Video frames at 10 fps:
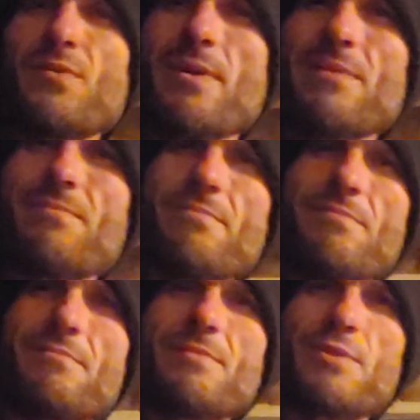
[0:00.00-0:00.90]
do it
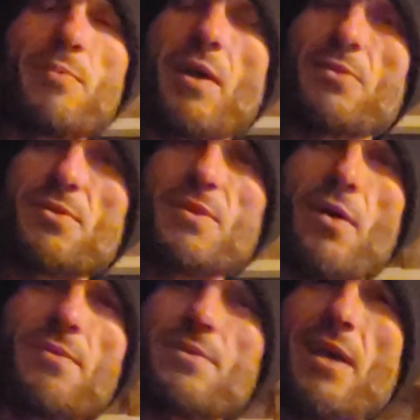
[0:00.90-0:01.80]
subconsciously
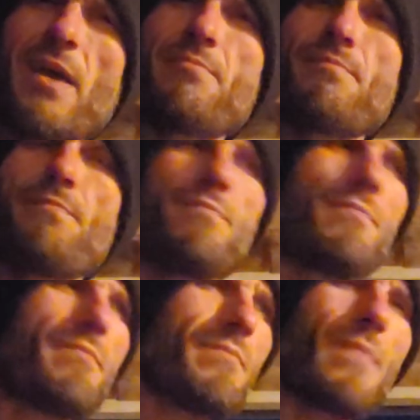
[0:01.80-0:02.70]
all the time.
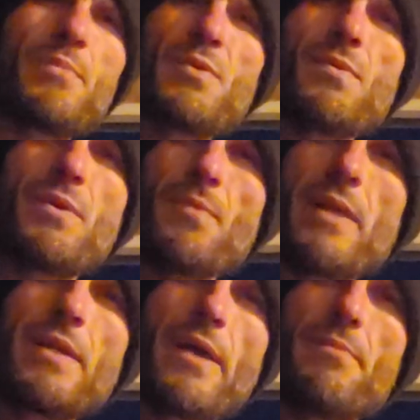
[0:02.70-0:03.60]
I'm doing it
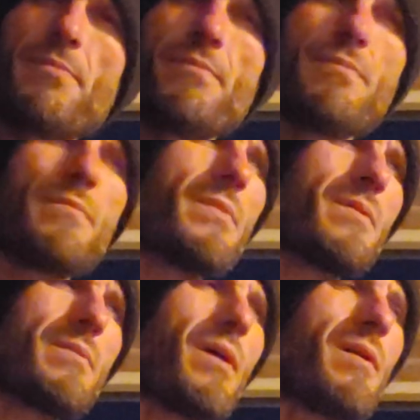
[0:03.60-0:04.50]
right now.
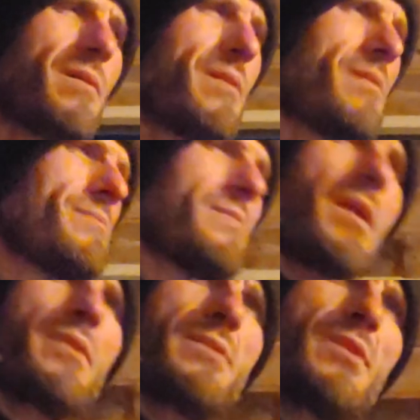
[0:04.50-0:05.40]

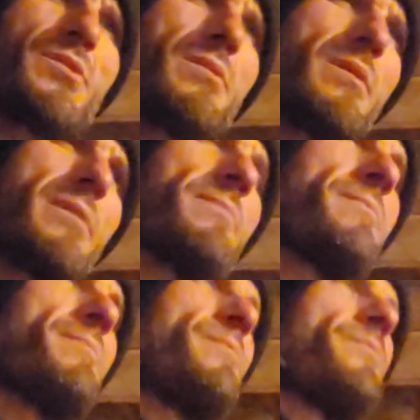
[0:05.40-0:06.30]
Not intentionally.
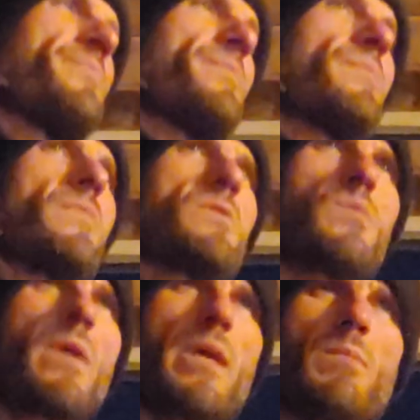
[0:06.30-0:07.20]
The
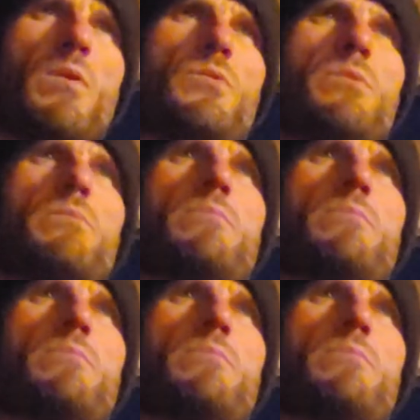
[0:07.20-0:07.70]
swaying motion.